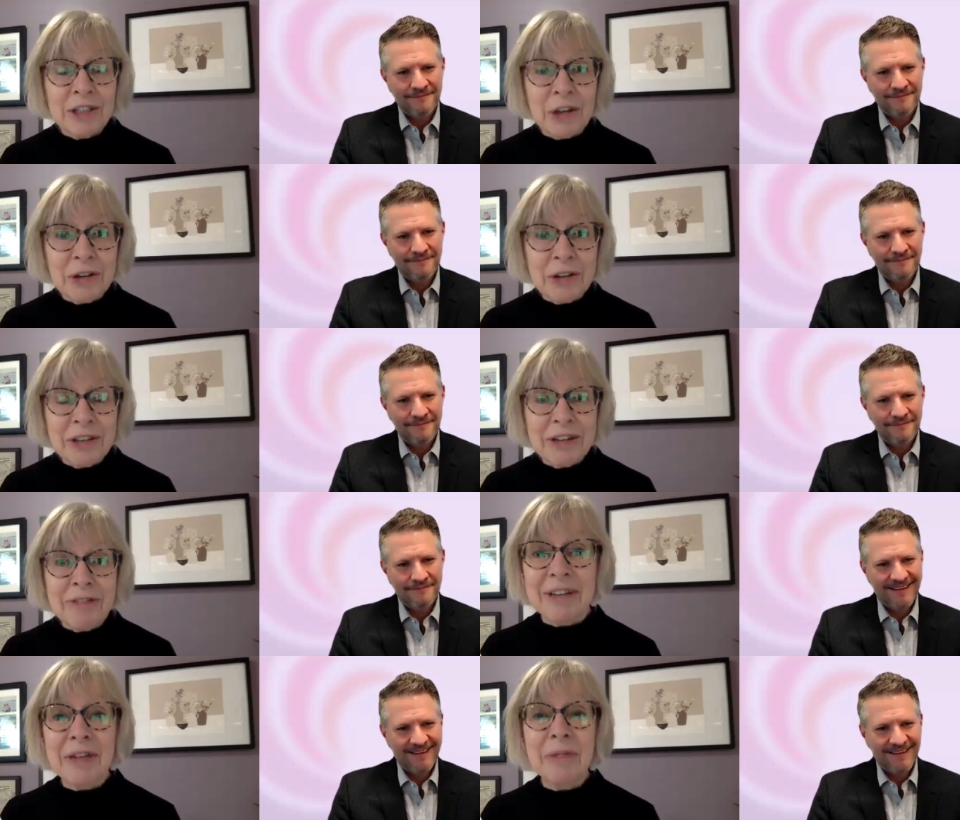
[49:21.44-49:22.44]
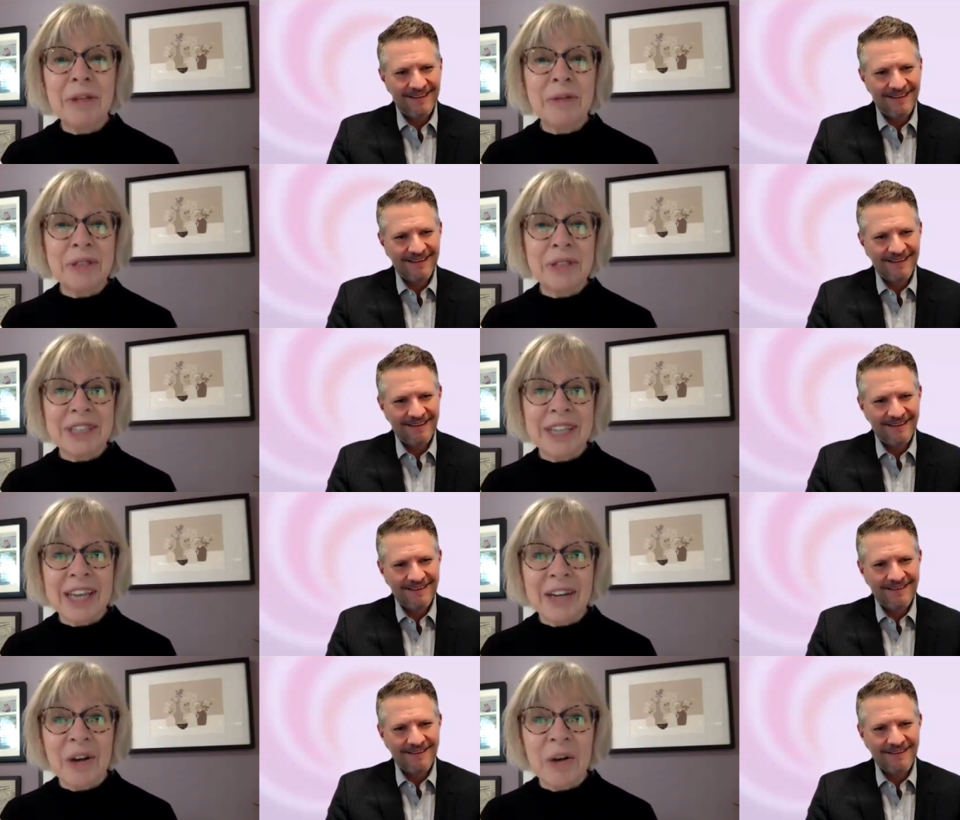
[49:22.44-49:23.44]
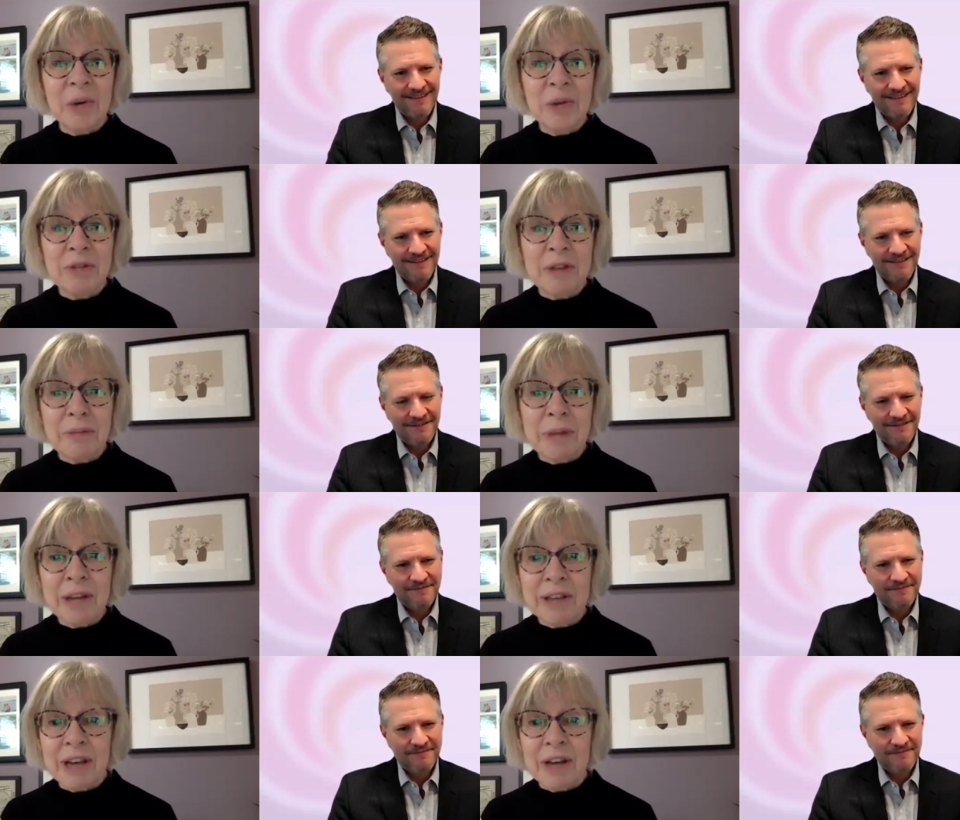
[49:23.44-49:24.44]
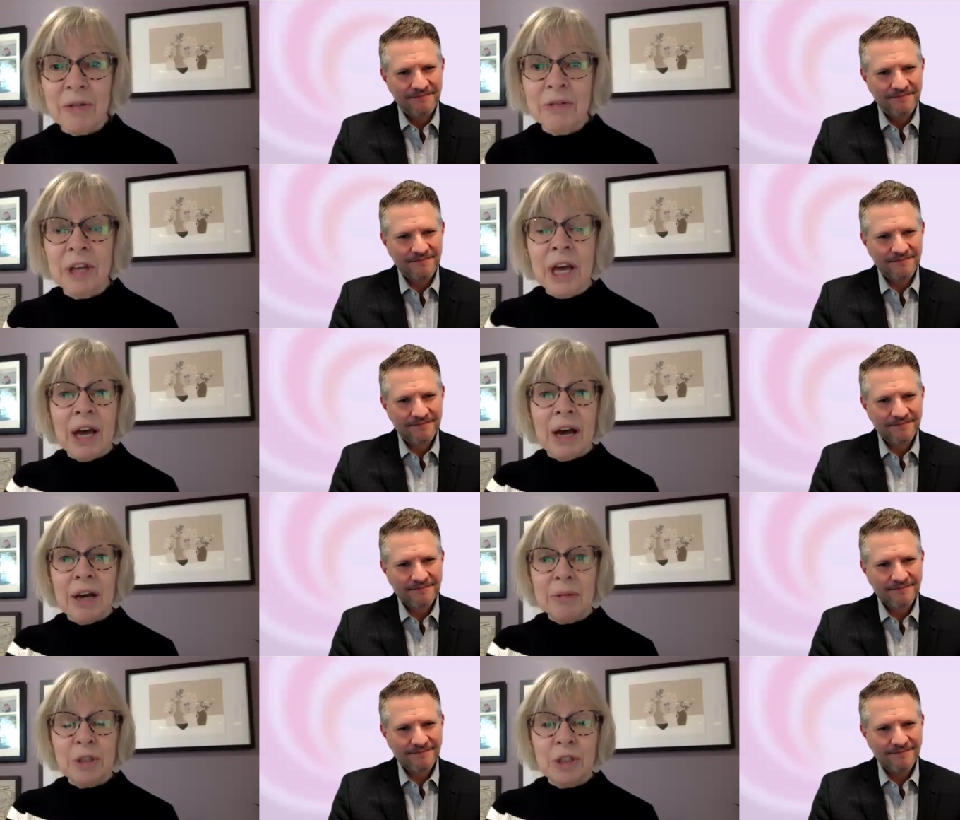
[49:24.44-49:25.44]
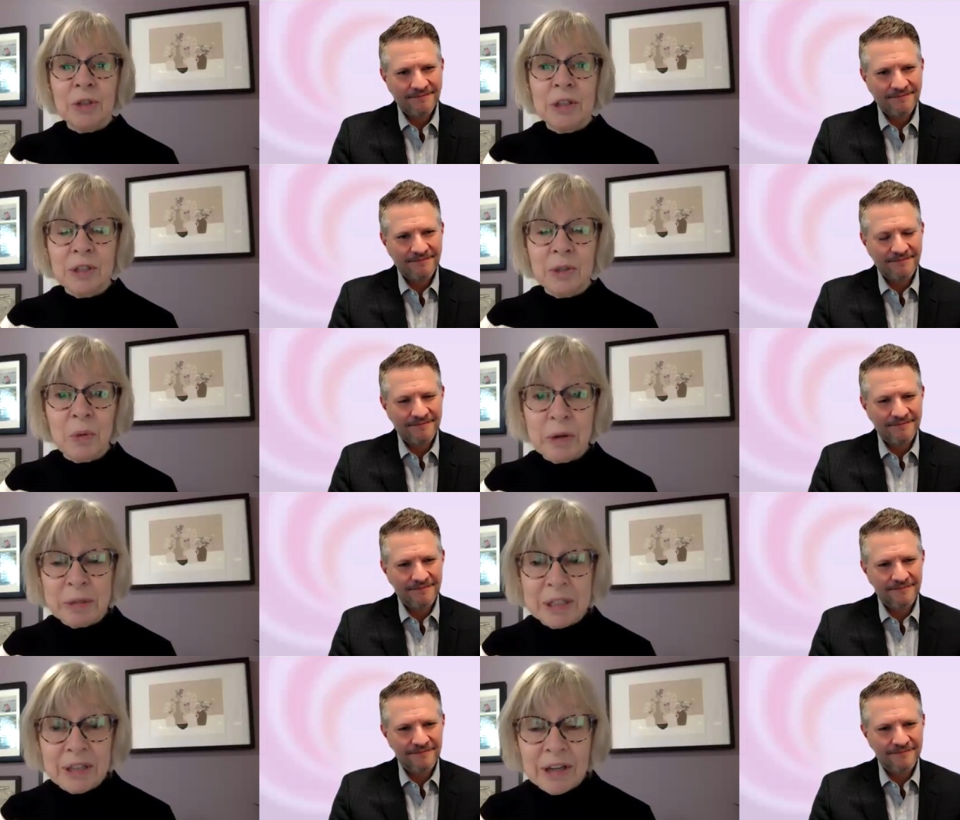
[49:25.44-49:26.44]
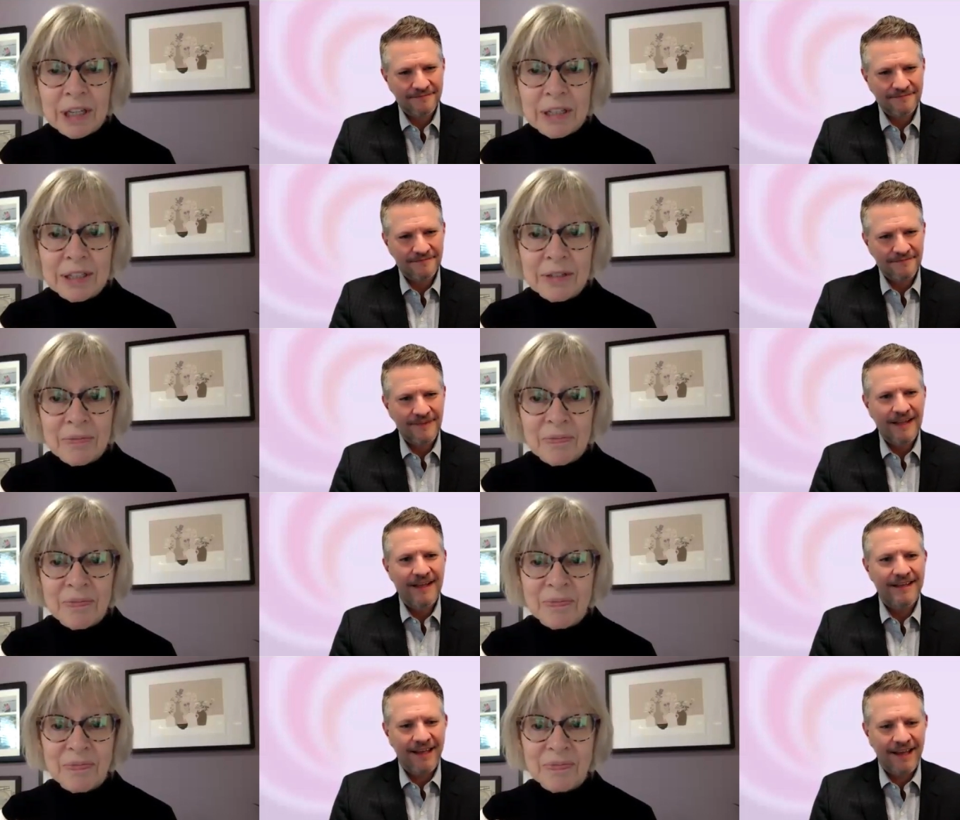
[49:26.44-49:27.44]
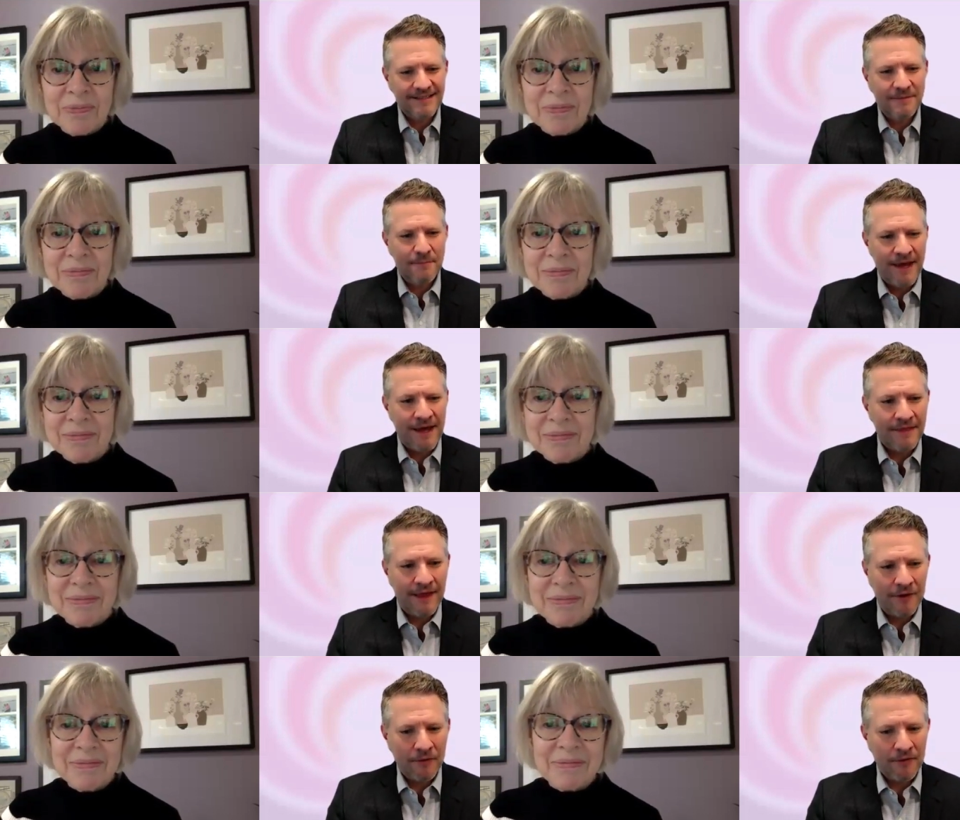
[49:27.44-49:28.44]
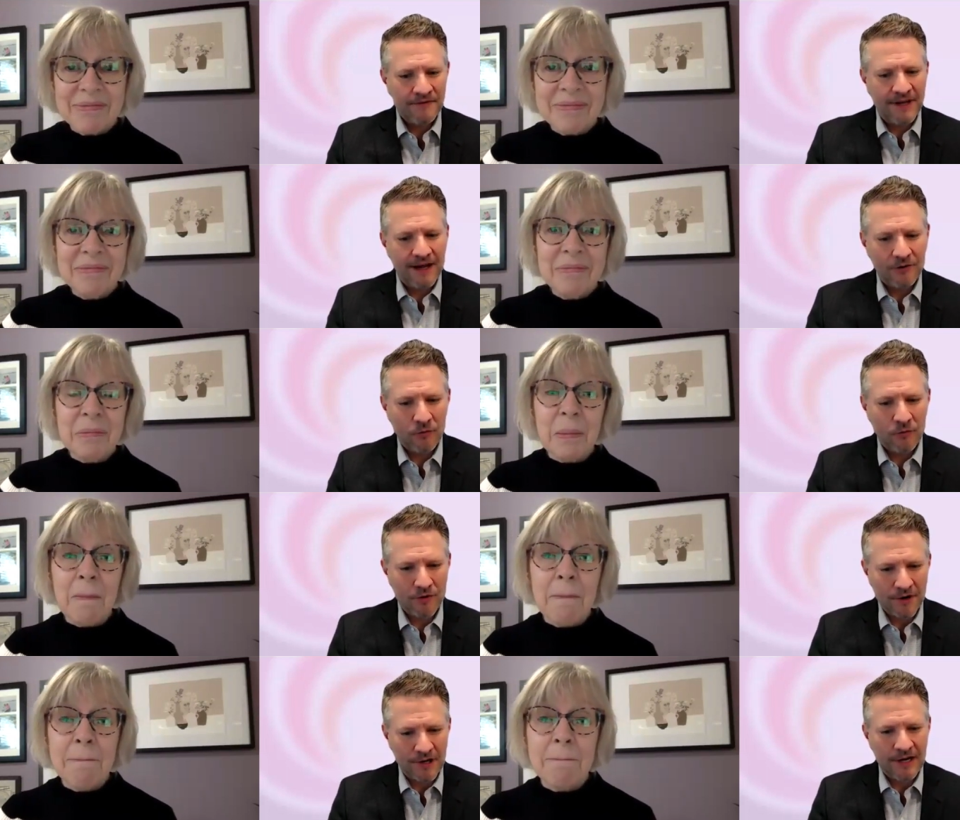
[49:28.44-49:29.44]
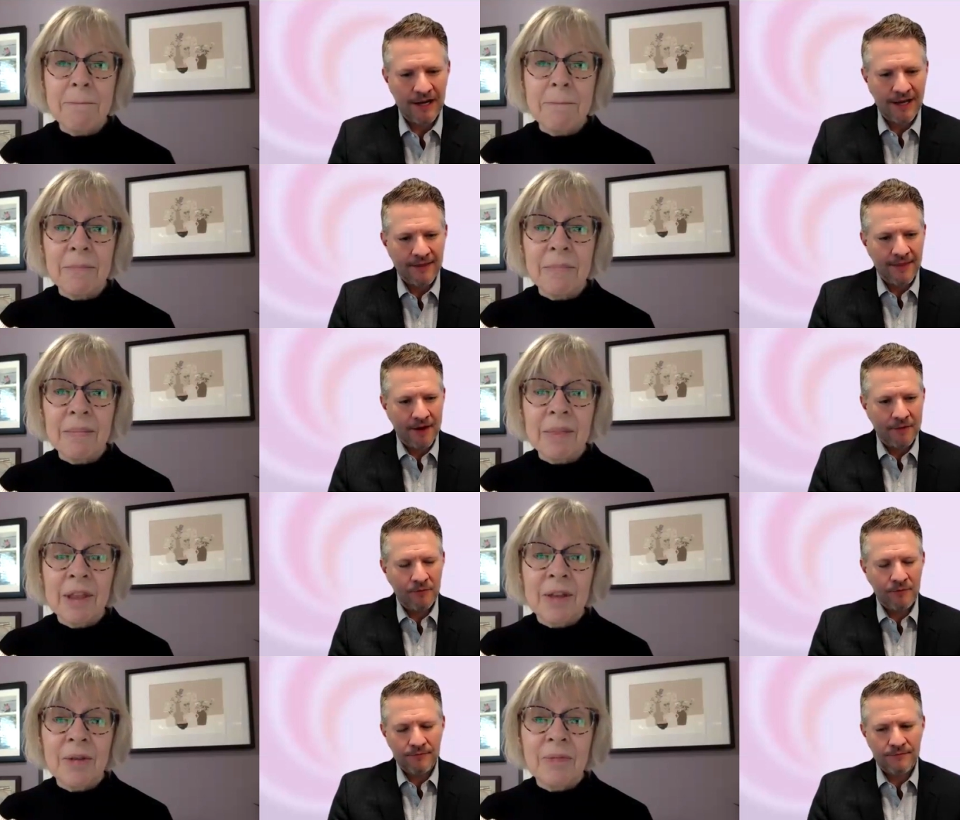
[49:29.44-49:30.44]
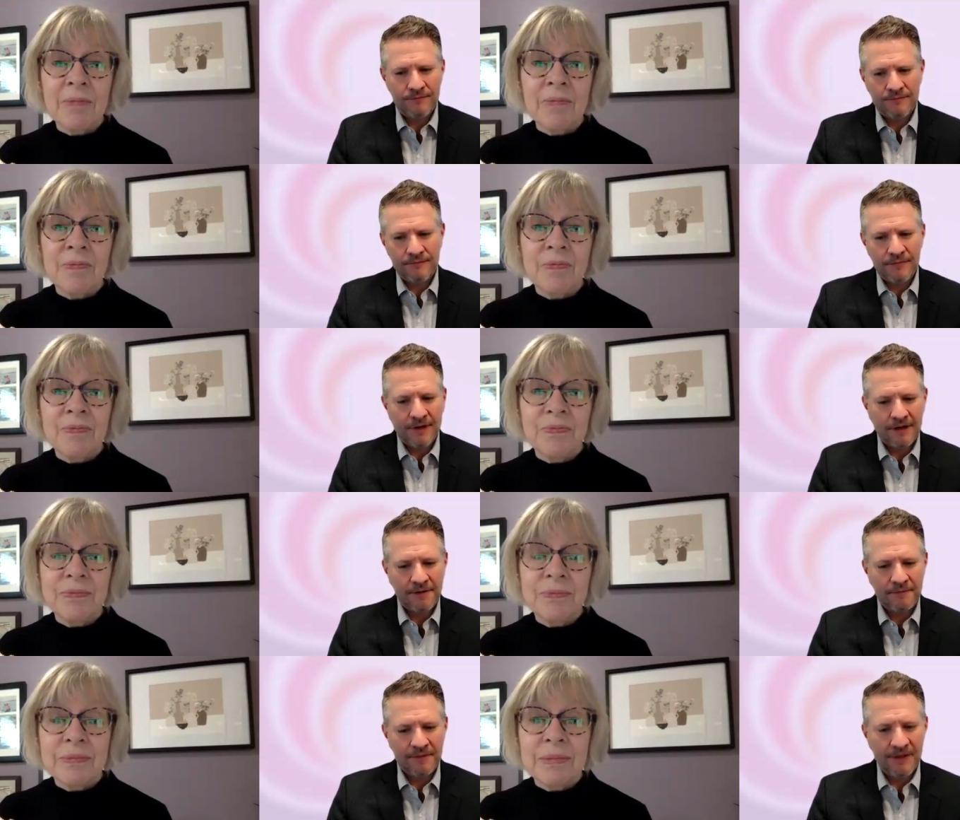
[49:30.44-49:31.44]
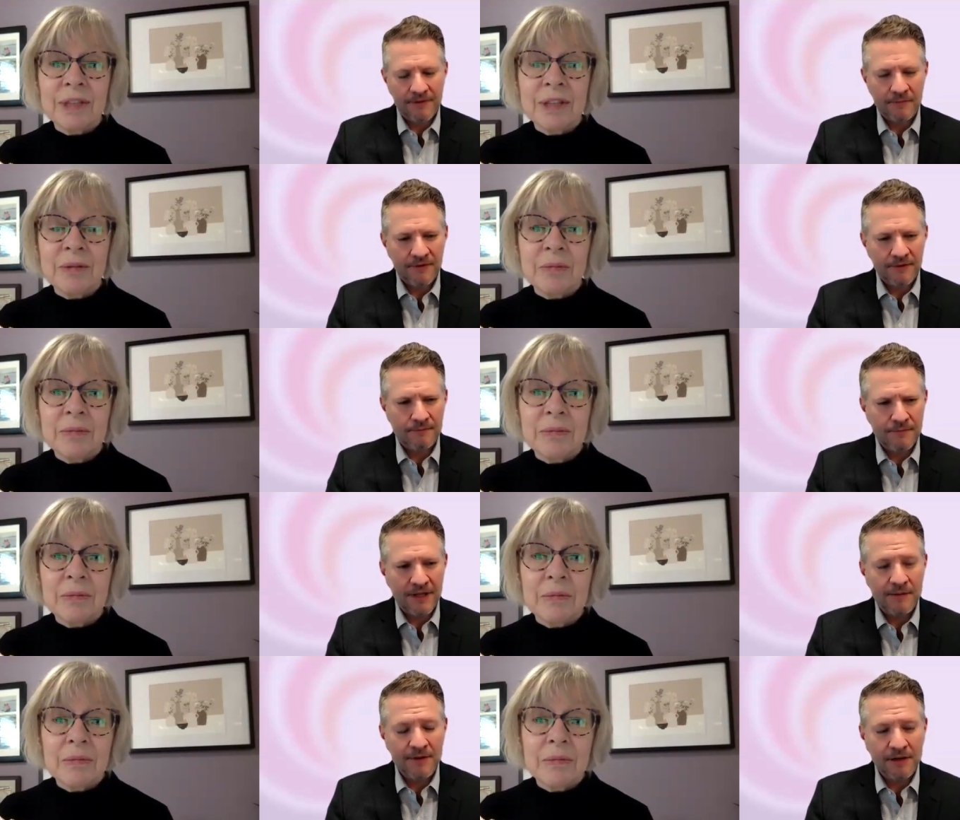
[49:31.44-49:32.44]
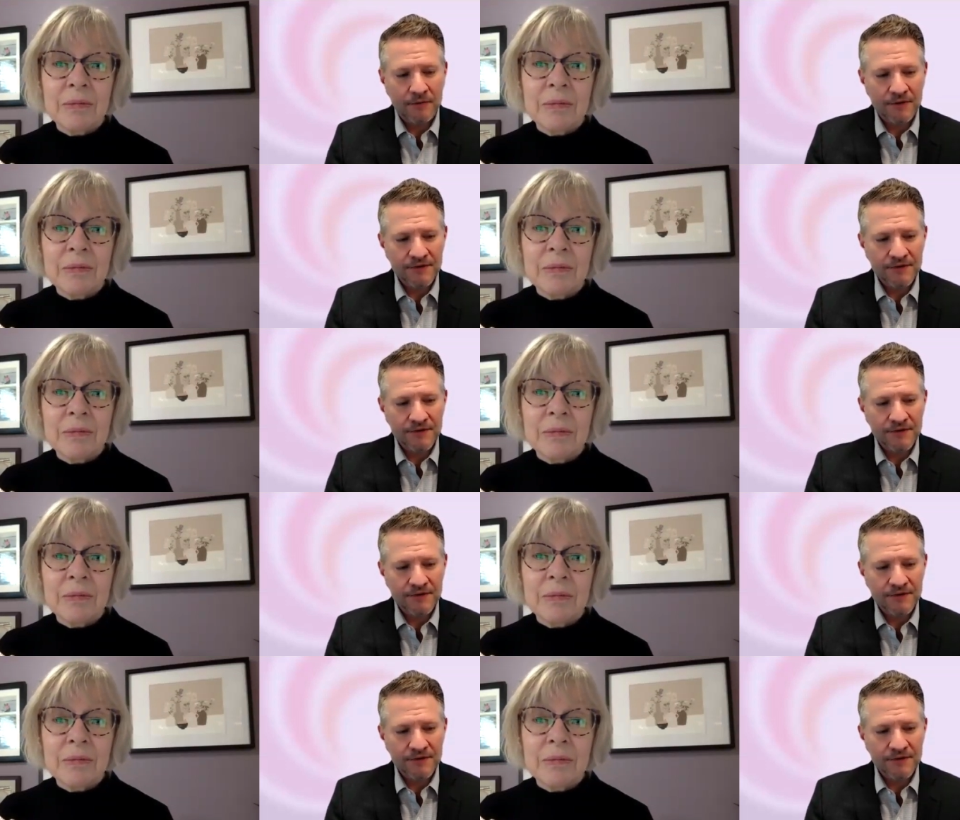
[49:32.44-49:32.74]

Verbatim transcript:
Speaker 1: Jonathan, if anybody wants to get hold of Empath Health, I'm sure there's a website.
Speaker 2: Yes, empathhealth.org, and that will get them to many, many